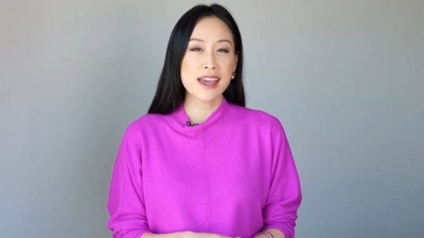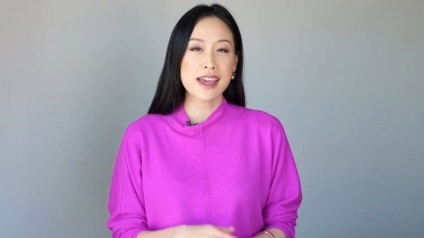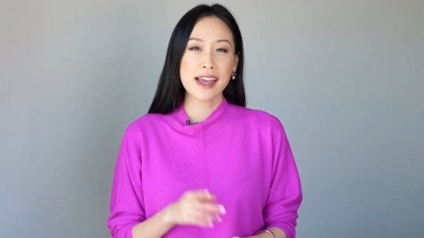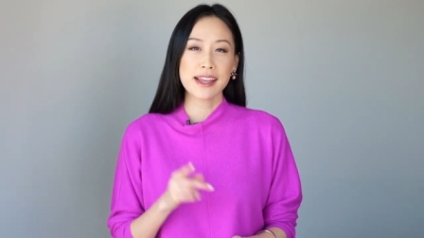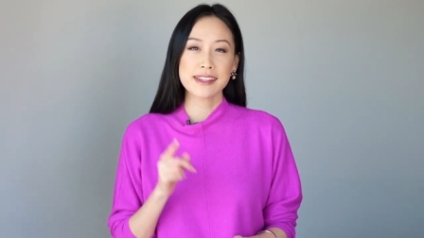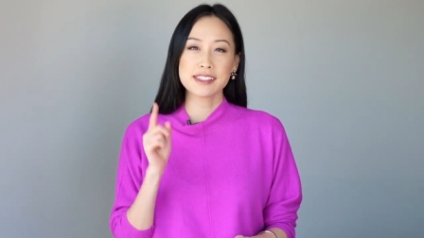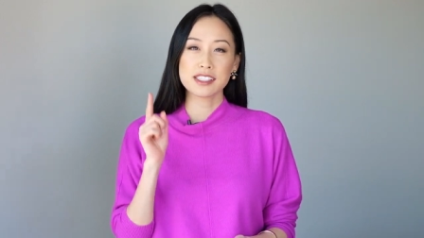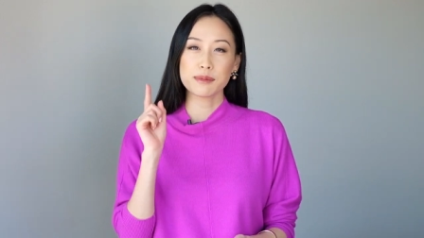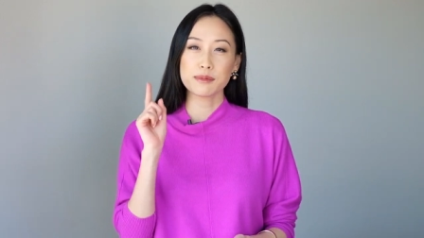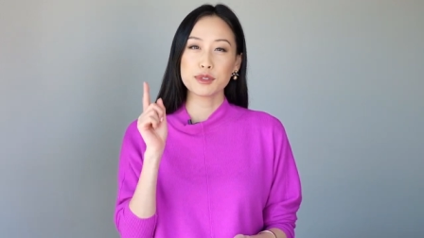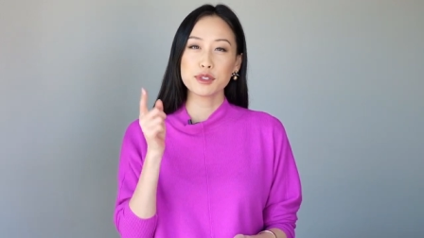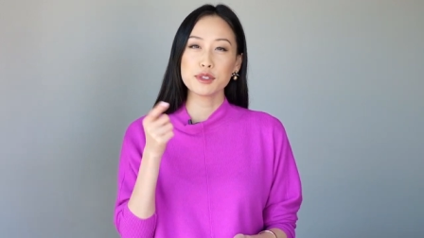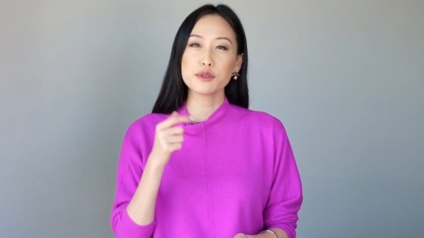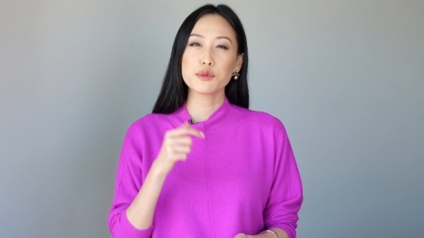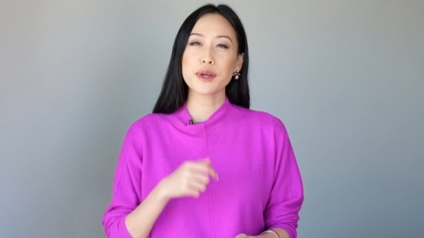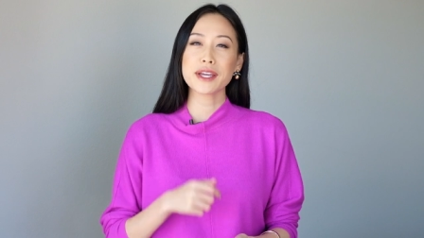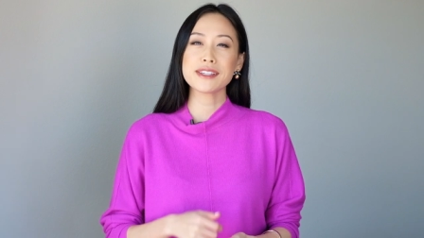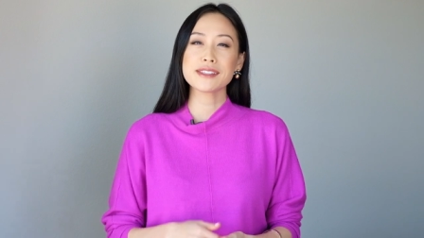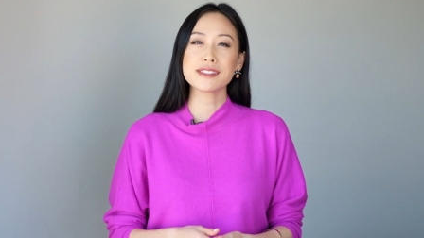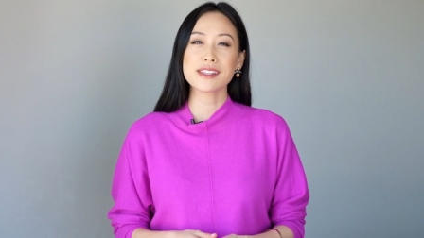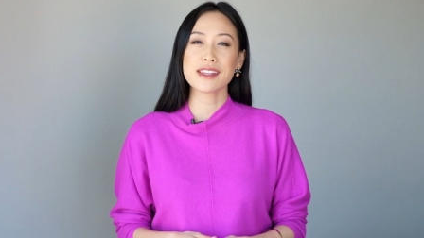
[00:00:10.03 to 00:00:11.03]
and some new
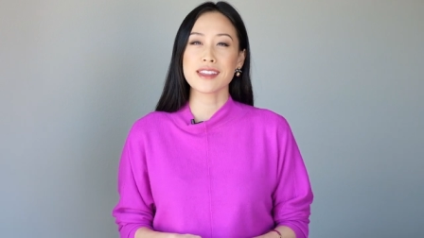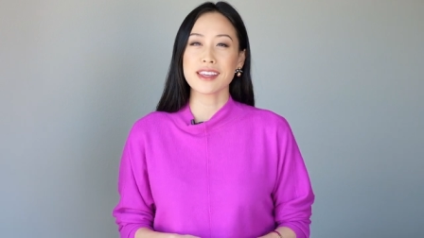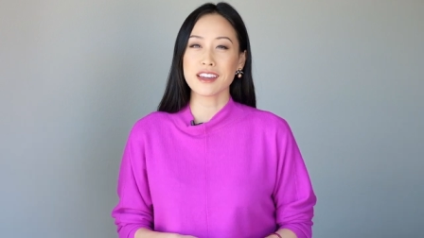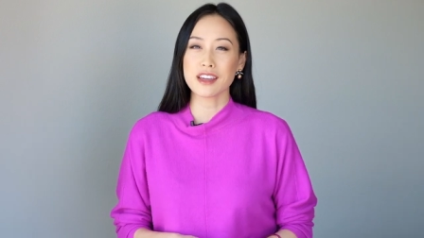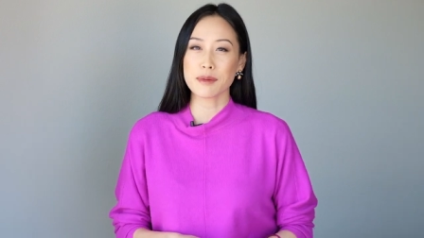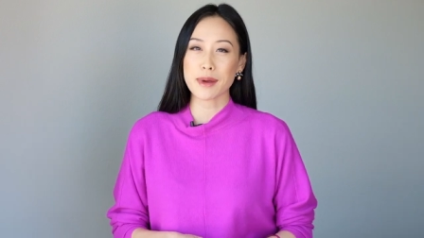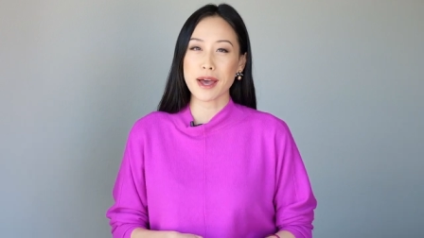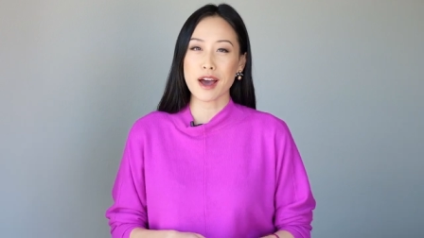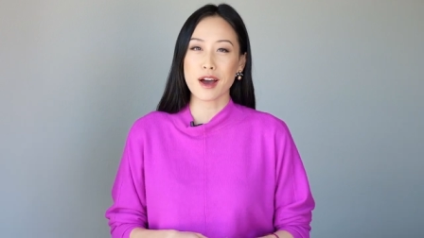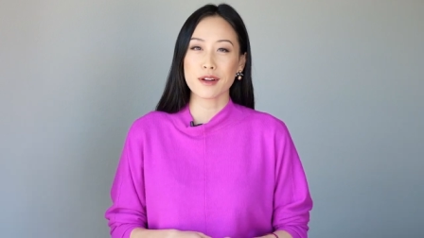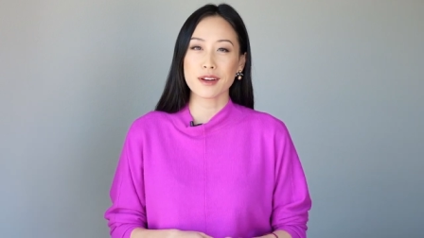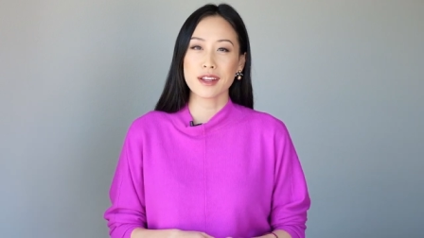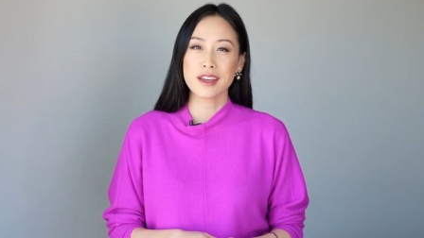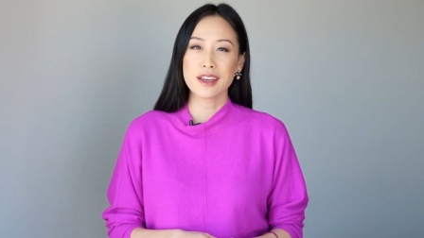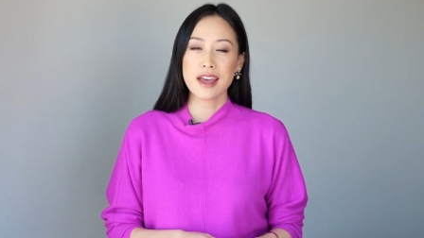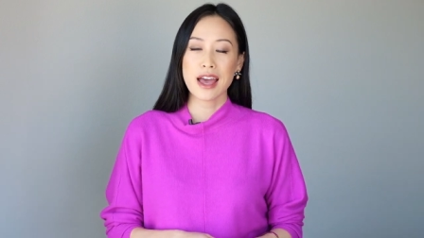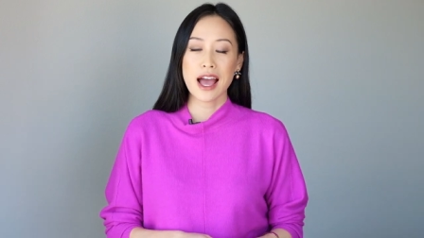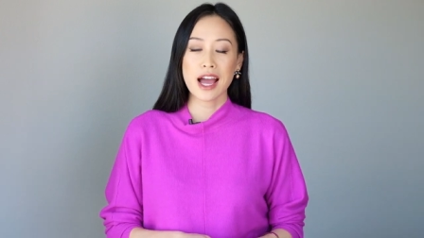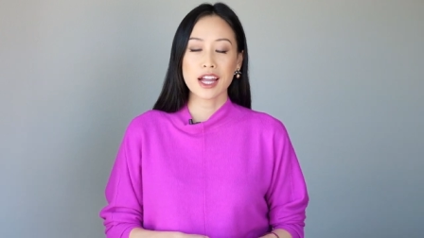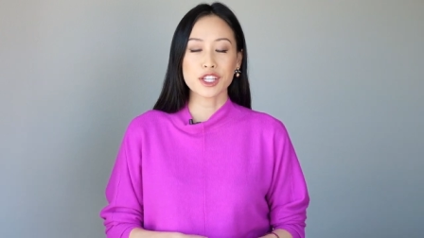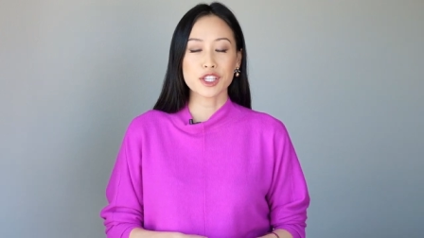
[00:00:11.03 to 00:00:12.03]
ways to think about
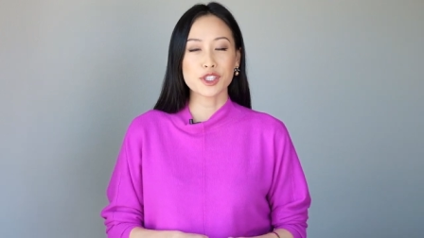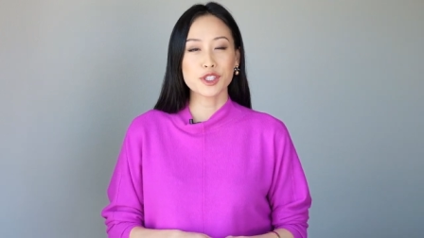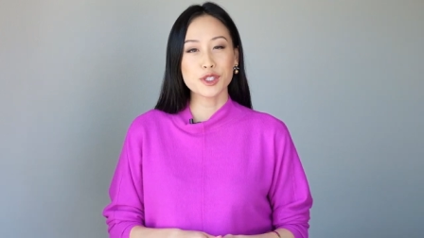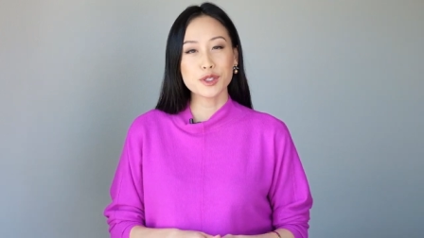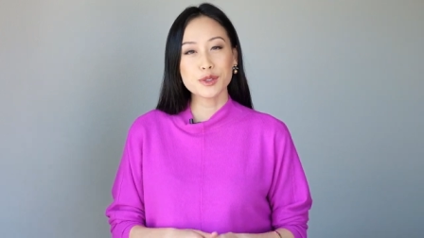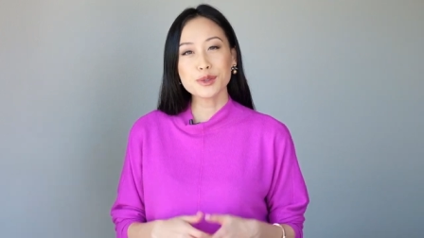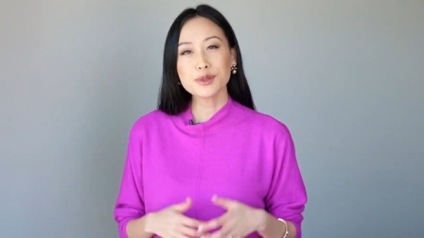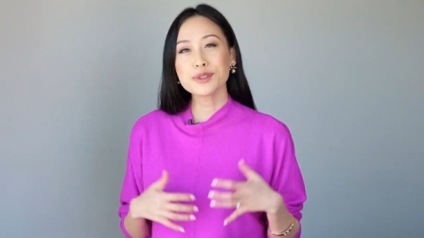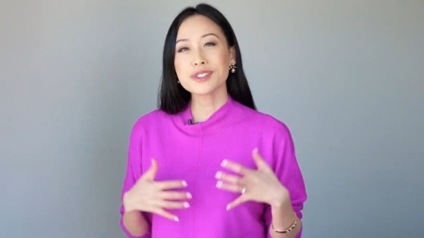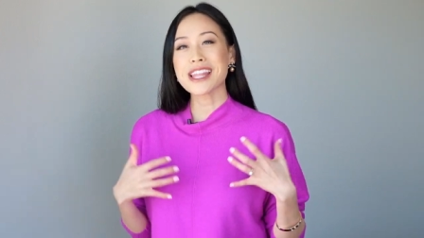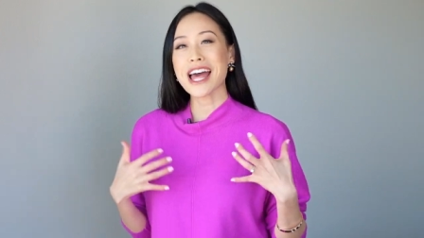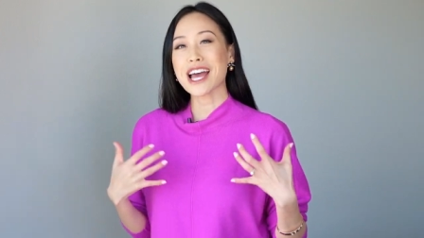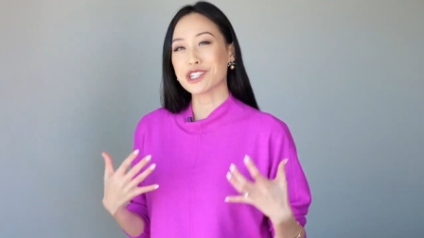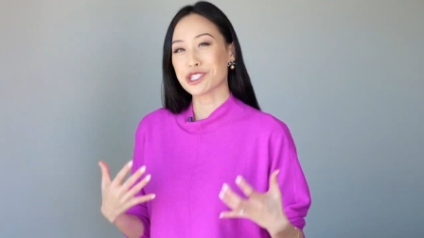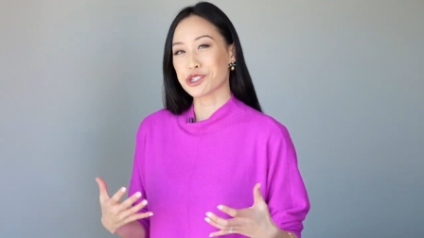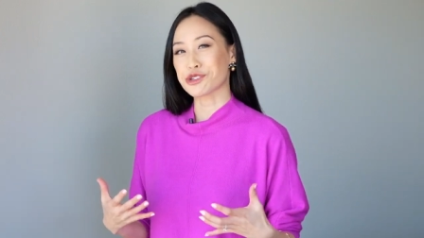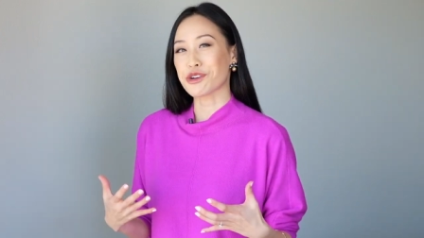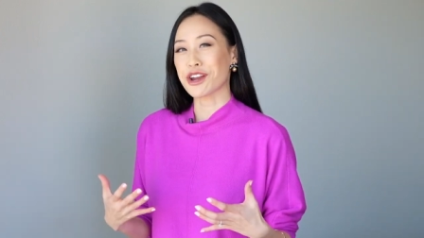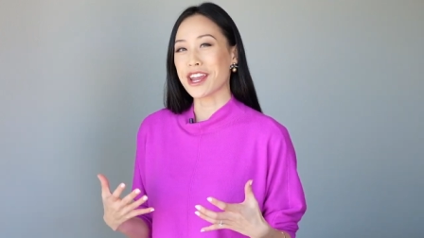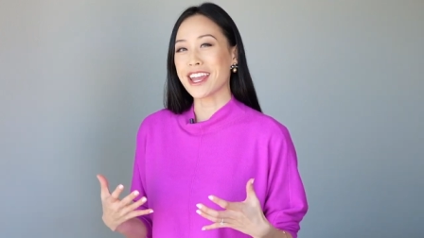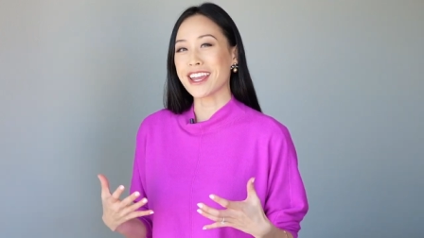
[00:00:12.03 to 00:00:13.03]
how to use that
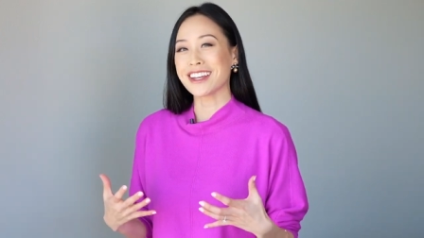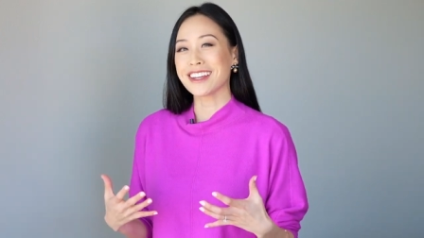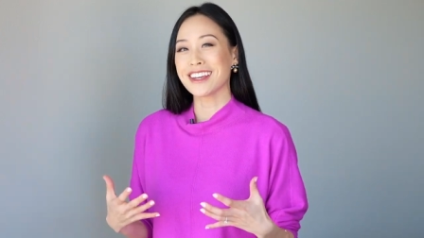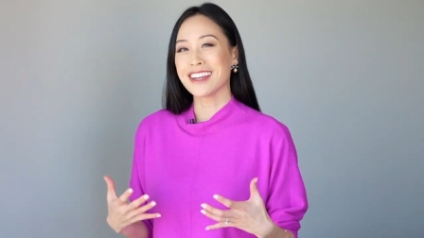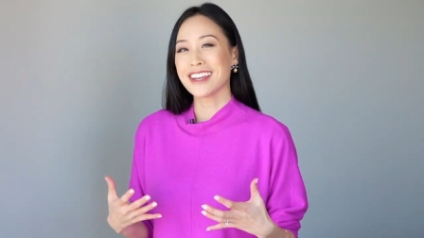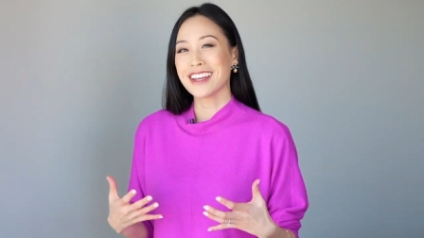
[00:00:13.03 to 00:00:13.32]
trait